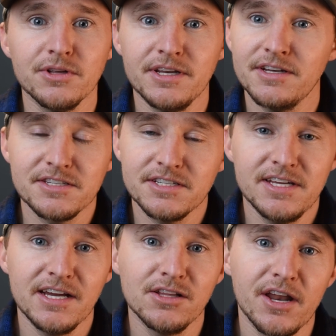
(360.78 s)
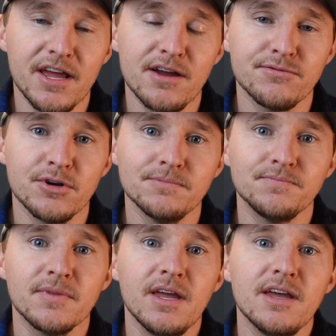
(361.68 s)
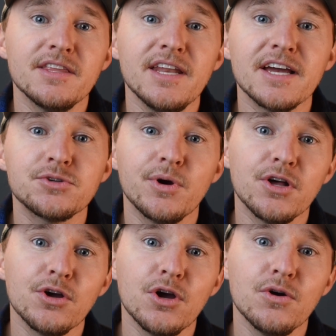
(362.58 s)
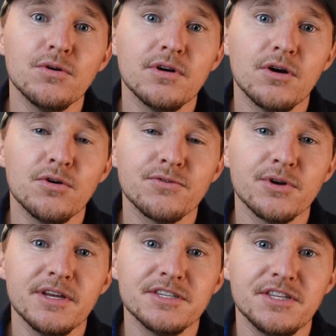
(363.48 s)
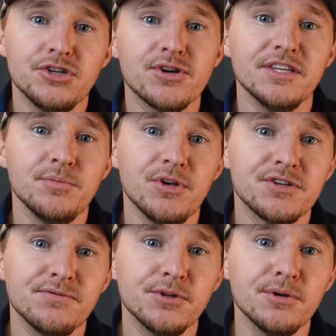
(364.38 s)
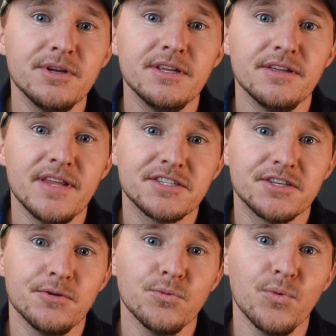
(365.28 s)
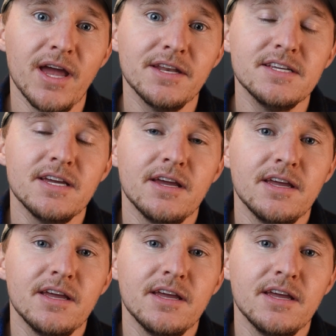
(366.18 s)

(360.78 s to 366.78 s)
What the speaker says: and it doesn't take a lot of effort. The next one I'll go over is the transmission fluid, and that's the red